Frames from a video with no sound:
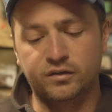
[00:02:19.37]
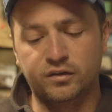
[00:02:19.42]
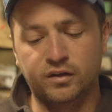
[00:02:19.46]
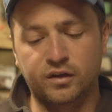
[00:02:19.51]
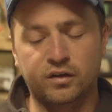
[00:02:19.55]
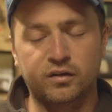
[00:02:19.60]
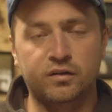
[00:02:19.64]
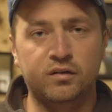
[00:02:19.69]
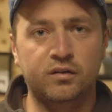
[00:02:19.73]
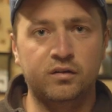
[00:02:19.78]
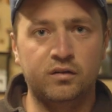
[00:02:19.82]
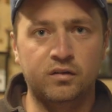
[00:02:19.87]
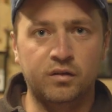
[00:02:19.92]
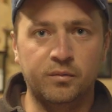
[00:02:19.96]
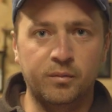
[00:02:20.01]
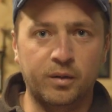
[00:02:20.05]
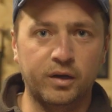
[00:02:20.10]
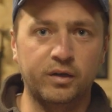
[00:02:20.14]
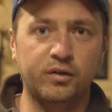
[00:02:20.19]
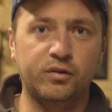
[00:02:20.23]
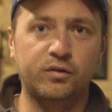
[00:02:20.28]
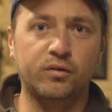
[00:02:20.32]
So to
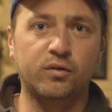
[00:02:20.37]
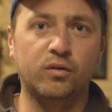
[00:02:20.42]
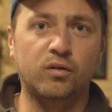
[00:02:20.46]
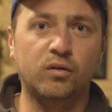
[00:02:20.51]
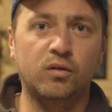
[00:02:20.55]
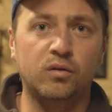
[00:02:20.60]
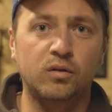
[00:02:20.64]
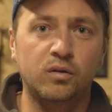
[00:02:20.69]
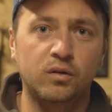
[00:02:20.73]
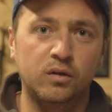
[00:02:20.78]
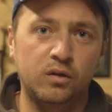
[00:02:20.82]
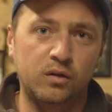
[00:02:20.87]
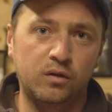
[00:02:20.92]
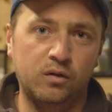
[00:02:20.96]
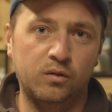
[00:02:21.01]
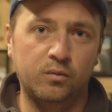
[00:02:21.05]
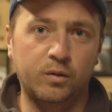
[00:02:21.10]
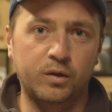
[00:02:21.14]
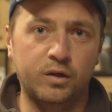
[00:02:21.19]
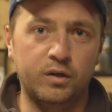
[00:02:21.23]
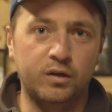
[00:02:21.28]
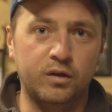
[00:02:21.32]
make sure
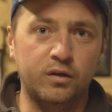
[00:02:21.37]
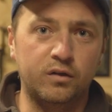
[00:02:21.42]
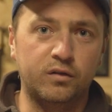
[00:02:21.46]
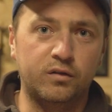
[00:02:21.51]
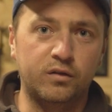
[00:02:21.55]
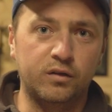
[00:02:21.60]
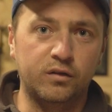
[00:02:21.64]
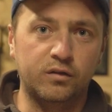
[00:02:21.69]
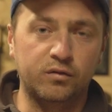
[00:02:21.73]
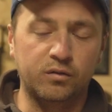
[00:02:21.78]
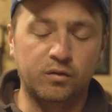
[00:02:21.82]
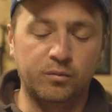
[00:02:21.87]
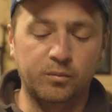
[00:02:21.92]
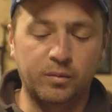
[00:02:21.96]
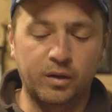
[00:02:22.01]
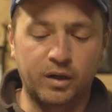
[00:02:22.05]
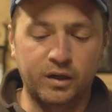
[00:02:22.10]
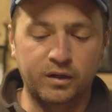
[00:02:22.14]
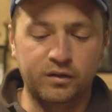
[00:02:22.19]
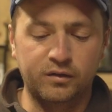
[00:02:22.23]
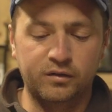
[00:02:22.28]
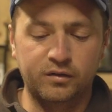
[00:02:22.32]
when you're using your swim
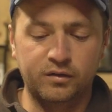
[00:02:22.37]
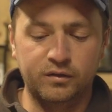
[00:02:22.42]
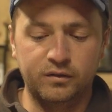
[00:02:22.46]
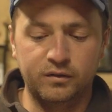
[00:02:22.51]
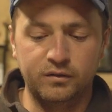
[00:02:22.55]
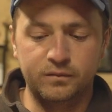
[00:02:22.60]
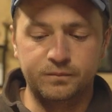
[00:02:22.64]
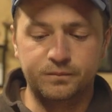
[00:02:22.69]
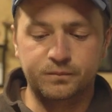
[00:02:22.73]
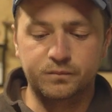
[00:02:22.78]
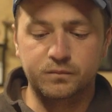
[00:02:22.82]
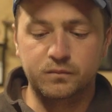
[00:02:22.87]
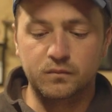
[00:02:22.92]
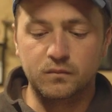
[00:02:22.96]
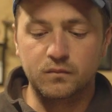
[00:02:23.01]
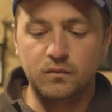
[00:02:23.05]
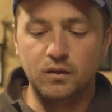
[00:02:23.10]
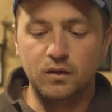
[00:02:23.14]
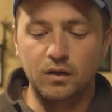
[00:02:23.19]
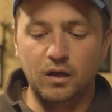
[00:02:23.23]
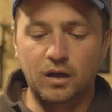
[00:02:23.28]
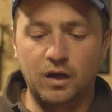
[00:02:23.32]
baits
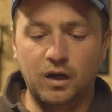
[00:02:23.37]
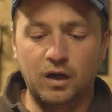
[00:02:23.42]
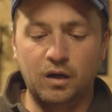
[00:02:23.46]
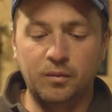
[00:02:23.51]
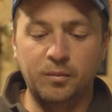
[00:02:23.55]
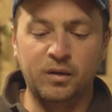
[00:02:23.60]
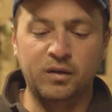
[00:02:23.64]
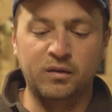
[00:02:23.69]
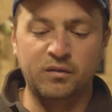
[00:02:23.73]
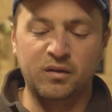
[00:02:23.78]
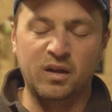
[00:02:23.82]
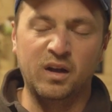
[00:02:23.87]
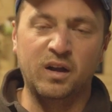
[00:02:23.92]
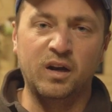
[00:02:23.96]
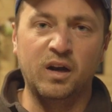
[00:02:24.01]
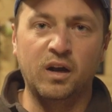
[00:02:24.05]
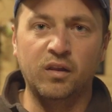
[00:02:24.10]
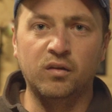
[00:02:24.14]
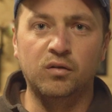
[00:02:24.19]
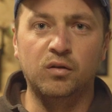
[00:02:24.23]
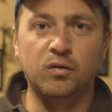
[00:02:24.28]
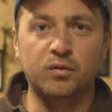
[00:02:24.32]
and
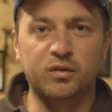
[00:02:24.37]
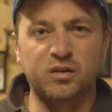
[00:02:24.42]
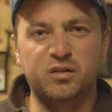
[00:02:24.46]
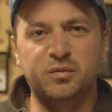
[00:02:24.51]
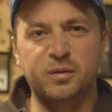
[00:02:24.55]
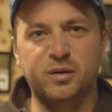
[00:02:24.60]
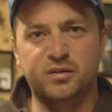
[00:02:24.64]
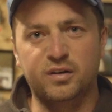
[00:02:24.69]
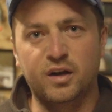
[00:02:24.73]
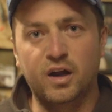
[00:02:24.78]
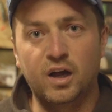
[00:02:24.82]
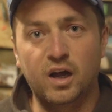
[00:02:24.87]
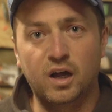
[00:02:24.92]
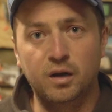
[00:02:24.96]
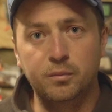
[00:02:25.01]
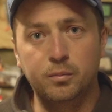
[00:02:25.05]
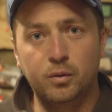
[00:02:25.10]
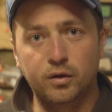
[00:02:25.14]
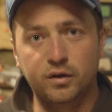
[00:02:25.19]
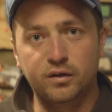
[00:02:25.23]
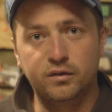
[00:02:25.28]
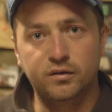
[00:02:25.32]
other lures, especially
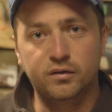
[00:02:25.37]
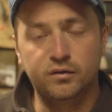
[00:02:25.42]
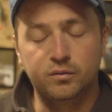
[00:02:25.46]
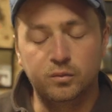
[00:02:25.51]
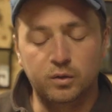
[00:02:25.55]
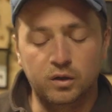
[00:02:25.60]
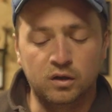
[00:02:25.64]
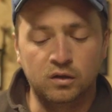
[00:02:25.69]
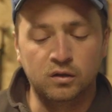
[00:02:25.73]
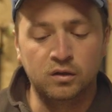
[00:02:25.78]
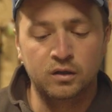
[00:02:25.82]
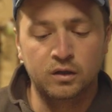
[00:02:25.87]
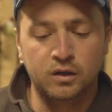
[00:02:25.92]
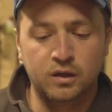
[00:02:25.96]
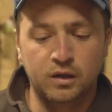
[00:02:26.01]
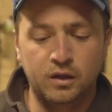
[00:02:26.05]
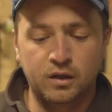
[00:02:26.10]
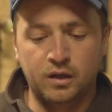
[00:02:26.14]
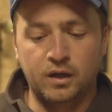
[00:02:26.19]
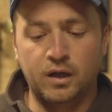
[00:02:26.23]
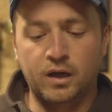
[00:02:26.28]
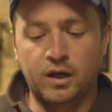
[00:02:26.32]
hard bodies as well,
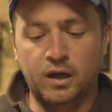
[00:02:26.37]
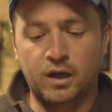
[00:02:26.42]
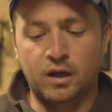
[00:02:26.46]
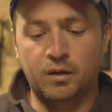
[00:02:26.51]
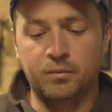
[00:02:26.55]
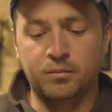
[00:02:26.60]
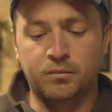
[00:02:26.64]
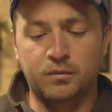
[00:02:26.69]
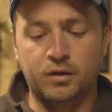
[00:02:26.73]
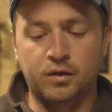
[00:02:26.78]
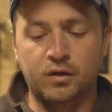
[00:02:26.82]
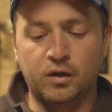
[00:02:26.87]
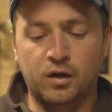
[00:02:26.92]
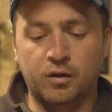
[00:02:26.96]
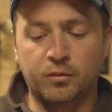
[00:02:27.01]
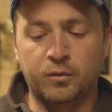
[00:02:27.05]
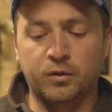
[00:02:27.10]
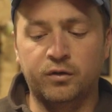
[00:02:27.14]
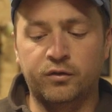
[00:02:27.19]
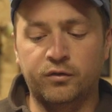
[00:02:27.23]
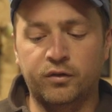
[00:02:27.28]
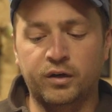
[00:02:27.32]
you don't
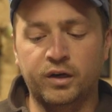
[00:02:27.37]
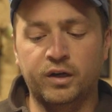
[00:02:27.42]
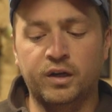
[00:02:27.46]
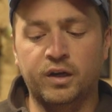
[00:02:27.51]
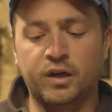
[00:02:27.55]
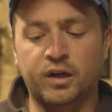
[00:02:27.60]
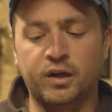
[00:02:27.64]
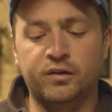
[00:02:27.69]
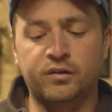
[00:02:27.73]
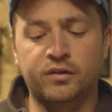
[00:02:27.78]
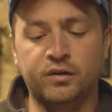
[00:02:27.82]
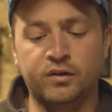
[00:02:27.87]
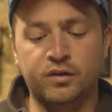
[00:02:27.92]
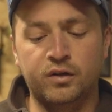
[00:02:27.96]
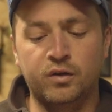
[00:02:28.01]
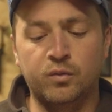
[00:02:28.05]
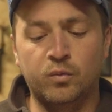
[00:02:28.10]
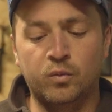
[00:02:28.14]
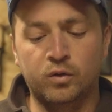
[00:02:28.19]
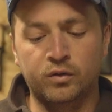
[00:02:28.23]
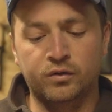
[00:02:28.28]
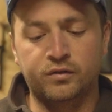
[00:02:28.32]
want a direct connection.
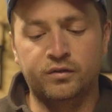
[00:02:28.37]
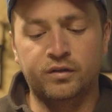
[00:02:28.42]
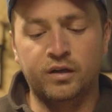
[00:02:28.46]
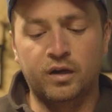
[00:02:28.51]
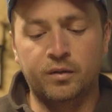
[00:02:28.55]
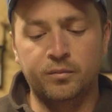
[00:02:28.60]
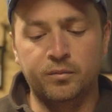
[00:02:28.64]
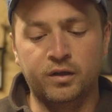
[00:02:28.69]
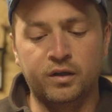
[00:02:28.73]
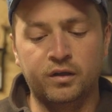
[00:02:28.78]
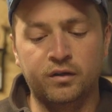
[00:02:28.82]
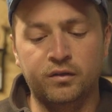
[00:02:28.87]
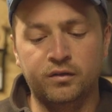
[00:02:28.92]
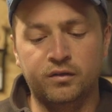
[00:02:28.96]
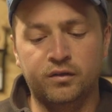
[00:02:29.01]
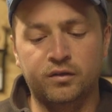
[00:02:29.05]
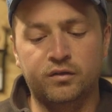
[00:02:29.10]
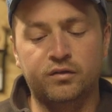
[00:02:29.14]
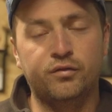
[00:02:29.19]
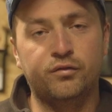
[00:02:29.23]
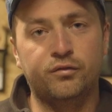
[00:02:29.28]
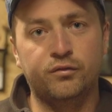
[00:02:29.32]
You want something
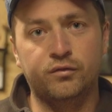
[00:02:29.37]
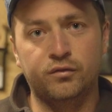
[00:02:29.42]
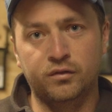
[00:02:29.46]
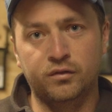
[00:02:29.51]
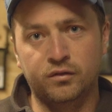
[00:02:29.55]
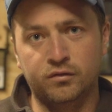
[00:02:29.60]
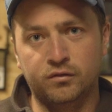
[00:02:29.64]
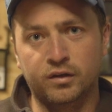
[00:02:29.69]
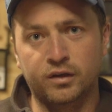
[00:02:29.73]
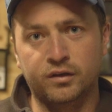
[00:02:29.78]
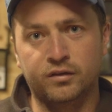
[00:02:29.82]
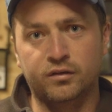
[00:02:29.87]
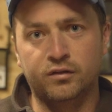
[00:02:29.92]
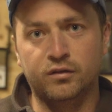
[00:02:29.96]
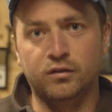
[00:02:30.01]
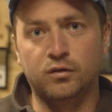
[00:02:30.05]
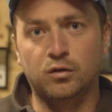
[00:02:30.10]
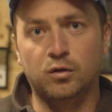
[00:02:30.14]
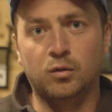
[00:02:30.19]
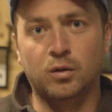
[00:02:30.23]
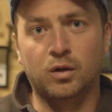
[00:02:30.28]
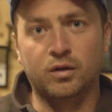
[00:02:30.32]
that lets the
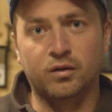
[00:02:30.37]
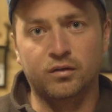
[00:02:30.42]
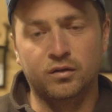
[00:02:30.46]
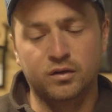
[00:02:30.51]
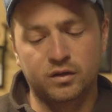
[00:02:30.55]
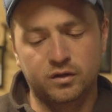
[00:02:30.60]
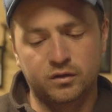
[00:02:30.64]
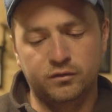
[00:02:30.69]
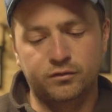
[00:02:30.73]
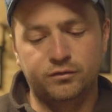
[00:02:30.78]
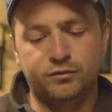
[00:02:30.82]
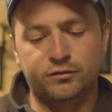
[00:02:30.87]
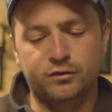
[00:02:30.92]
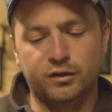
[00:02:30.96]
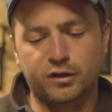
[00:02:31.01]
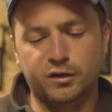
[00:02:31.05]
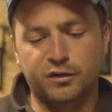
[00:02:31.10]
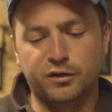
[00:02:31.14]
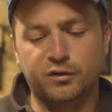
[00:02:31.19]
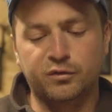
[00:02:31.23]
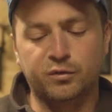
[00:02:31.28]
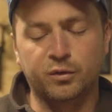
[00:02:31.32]
lure
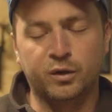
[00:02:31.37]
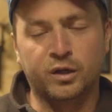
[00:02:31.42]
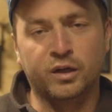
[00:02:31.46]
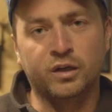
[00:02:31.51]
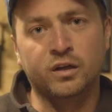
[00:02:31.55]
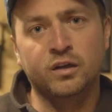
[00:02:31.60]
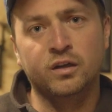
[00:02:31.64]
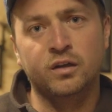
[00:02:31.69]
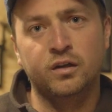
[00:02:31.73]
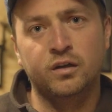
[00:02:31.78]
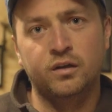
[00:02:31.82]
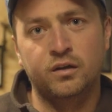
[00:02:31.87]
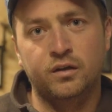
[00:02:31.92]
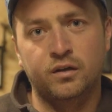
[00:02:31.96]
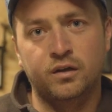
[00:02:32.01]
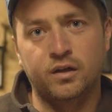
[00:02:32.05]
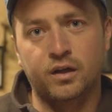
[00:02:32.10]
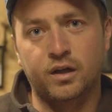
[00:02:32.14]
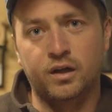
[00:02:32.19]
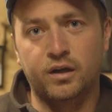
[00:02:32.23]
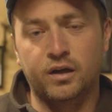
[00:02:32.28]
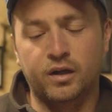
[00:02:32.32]
freely swing
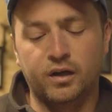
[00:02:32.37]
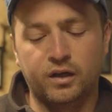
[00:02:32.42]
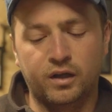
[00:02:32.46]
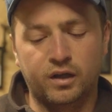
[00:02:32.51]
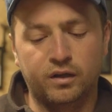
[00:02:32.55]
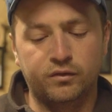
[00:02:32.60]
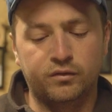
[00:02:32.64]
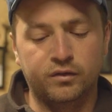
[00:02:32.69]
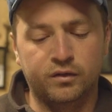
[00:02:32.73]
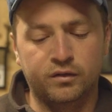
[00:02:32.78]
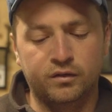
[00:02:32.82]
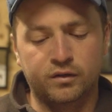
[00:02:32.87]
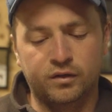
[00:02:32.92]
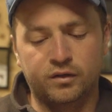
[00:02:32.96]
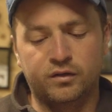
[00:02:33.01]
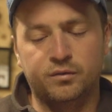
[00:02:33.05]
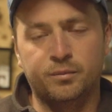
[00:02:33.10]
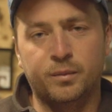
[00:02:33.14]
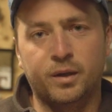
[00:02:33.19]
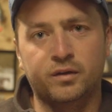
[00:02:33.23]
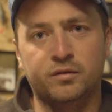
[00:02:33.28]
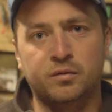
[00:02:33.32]
and gives it
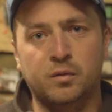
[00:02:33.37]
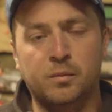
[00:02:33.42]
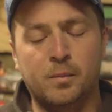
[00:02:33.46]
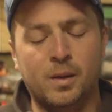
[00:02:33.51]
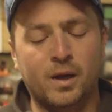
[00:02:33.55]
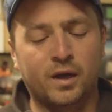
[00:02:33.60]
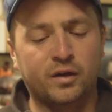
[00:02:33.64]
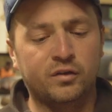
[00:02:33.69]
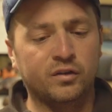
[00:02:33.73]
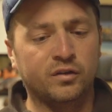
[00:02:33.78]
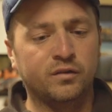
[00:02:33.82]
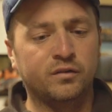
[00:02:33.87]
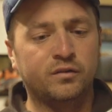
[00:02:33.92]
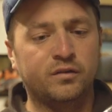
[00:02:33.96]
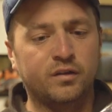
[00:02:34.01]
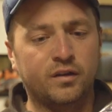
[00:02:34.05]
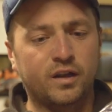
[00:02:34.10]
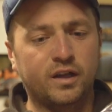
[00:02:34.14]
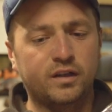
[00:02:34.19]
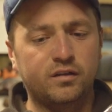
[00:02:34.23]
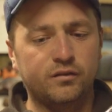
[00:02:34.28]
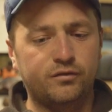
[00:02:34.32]
its maximum action. So
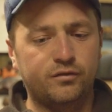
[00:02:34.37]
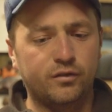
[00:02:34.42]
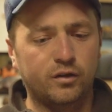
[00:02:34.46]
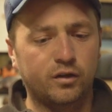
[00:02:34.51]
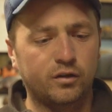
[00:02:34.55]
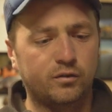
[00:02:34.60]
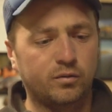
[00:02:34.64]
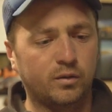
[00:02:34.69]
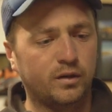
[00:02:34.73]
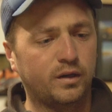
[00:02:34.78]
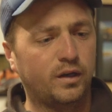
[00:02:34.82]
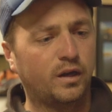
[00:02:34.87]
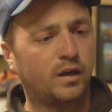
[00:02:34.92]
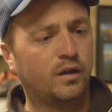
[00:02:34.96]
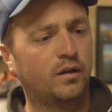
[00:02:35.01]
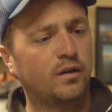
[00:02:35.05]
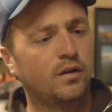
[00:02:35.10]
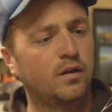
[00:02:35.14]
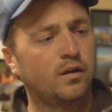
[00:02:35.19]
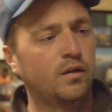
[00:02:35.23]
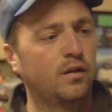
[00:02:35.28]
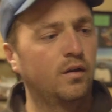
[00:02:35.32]
that's the first one.
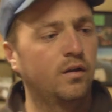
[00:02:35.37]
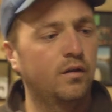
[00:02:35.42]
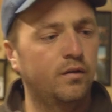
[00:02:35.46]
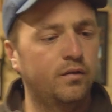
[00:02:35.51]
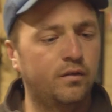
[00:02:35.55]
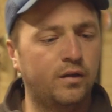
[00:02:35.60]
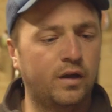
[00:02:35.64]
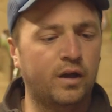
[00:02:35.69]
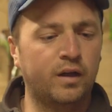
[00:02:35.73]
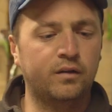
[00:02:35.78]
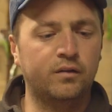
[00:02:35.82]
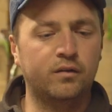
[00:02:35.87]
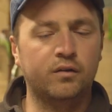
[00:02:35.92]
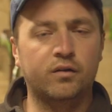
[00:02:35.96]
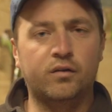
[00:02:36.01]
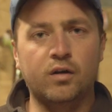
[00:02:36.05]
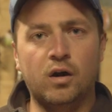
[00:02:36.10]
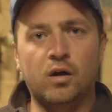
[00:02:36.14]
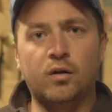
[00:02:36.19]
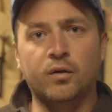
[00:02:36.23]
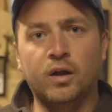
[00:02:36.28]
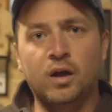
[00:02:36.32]
Now, that
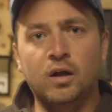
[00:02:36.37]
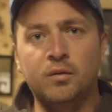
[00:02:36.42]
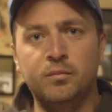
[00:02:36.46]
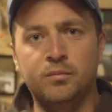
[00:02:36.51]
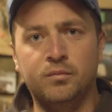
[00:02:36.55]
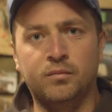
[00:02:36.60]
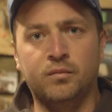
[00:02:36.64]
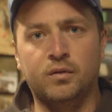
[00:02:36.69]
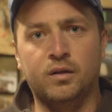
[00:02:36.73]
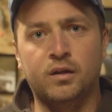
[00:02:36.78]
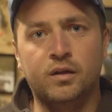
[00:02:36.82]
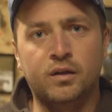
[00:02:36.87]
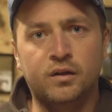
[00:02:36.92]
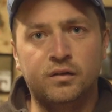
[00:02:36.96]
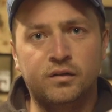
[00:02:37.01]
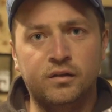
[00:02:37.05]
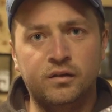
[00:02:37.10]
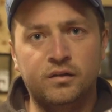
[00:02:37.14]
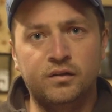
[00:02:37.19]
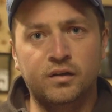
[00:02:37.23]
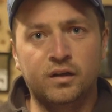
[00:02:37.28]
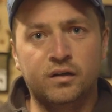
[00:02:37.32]
growing up is
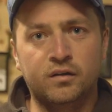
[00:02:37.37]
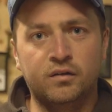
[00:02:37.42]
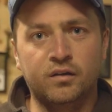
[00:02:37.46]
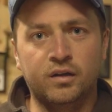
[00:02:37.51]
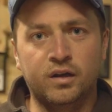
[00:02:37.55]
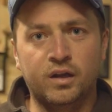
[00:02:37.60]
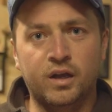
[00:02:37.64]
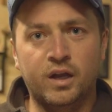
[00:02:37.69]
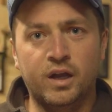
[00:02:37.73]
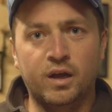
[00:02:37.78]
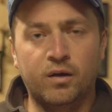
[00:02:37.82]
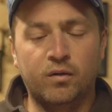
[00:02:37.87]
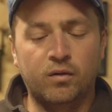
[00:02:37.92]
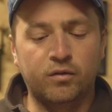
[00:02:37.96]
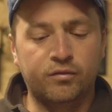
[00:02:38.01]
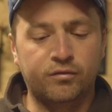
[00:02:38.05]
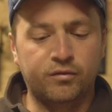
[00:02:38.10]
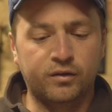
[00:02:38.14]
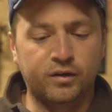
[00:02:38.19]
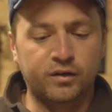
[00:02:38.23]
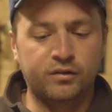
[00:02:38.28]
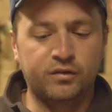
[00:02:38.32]
exactly how I
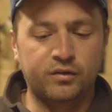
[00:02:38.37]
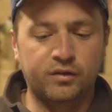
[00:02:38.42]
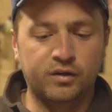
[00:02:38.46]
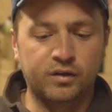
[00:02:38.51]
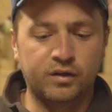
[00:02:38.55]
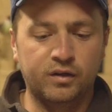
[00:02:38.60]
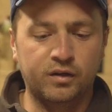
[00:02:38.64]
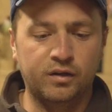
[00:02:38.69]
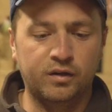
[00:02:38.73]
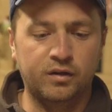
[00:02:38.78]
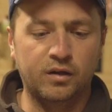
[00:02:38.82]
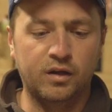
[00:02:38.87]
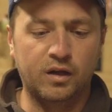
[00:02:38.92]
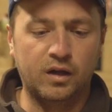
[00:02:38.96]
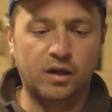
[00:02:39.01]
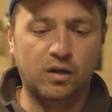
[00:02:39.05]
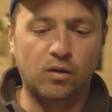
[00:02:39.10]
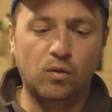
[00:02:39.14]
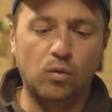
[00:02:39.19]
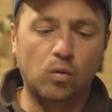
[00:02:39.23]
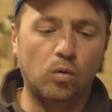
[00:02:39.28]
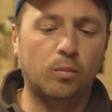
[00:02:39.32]
fished
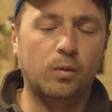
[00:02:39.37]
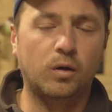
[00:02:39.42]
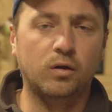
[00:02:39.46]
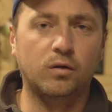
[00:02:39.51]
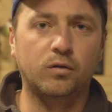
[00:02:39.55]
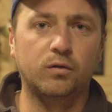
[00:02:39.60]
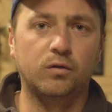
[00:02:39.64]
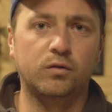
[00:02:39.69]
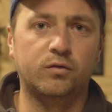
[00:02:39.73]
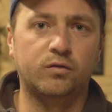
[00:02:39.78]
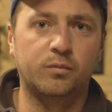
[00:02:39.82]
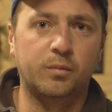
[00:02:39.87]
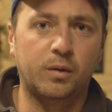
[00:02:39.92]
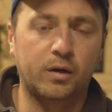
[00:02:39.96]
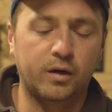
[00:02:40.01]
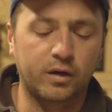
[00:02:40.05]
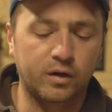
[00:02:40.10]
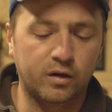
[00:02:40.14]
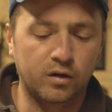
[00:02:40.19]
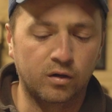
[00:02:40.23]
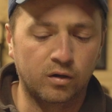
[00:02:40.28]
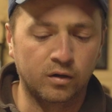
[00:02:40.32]
all my lures for
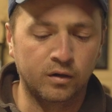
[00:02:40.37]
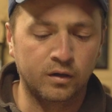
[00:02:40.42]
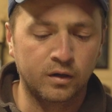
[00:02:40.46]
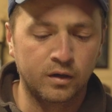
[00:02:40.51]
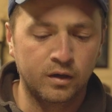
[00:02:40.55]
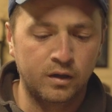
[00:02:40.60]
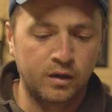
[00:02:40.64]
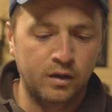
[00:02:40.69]
Murray cod.